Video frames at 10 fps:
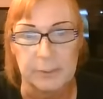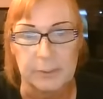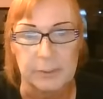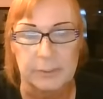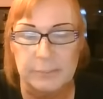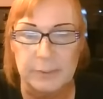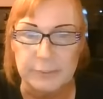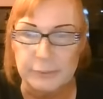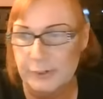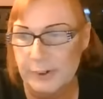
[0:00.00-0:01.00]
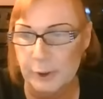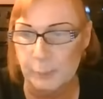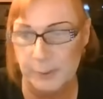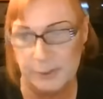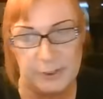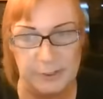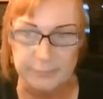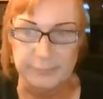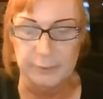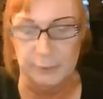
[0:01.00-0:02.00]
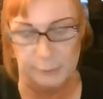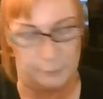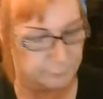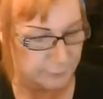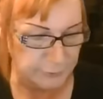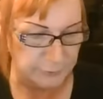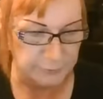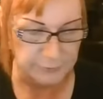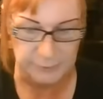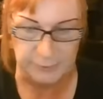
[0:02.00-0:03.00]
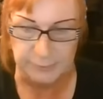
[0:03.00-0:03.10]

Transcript: I understand everybody's got their little convictions, and